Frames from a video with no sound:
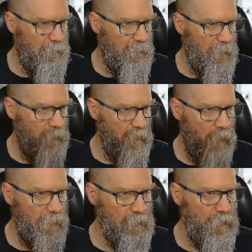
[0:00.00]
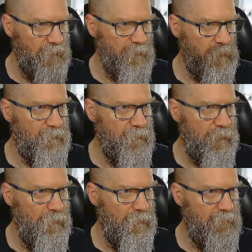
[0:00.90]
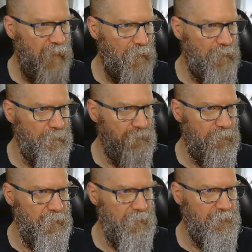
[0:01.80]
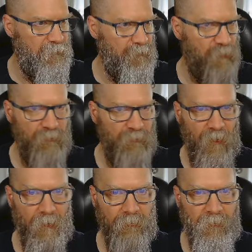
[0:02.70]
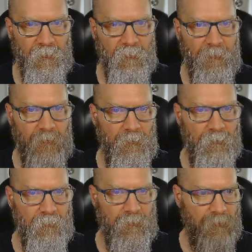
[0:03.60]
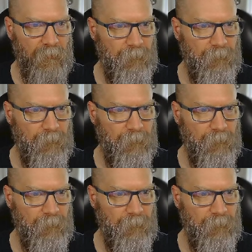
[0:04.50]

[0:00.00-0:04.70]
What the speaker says: and we want to look at the return value for the instance profile. Okay.